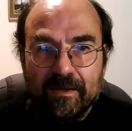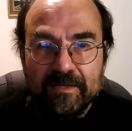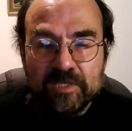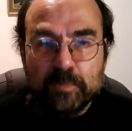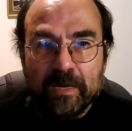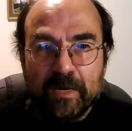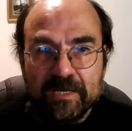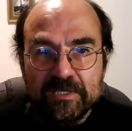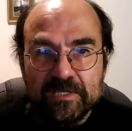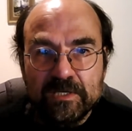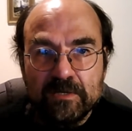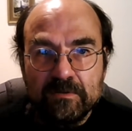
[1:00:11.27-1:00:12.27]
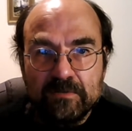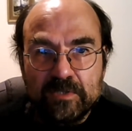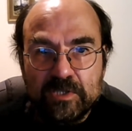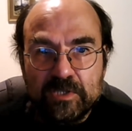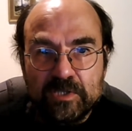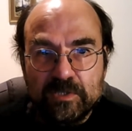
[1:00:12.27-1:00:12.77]
inspires you
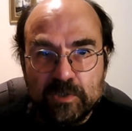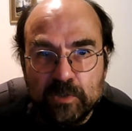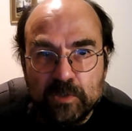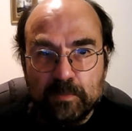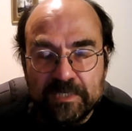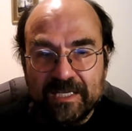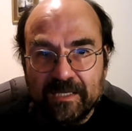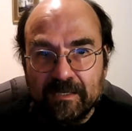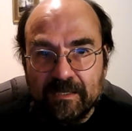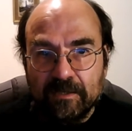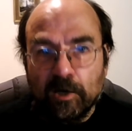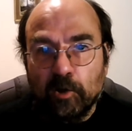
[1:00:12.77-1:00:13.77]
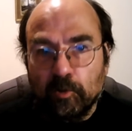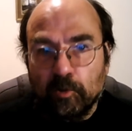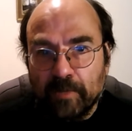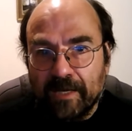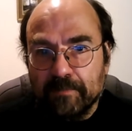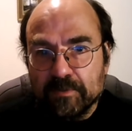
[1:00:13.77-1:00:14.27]
to a particular goal,
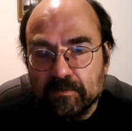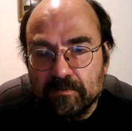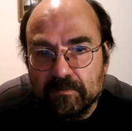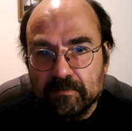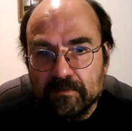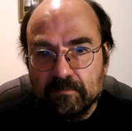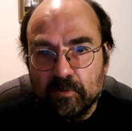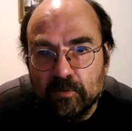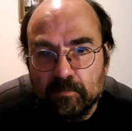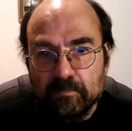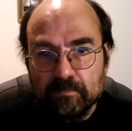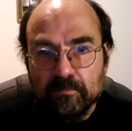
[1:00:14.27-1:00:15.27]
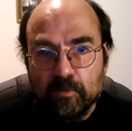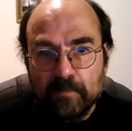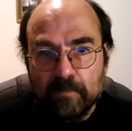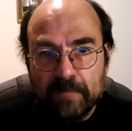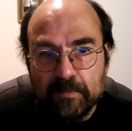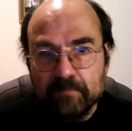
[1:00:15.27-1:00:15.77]
perhaps, or
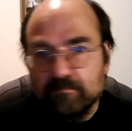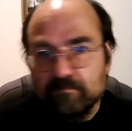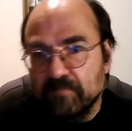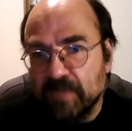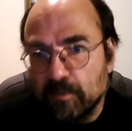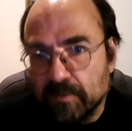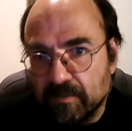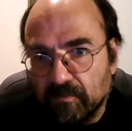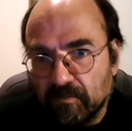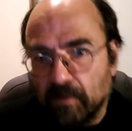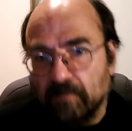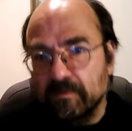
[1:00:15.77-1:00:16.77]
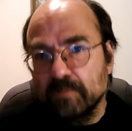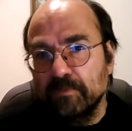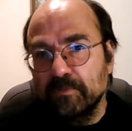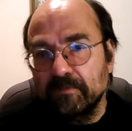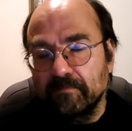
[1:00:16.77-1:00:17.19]
maybe sequence of goals, but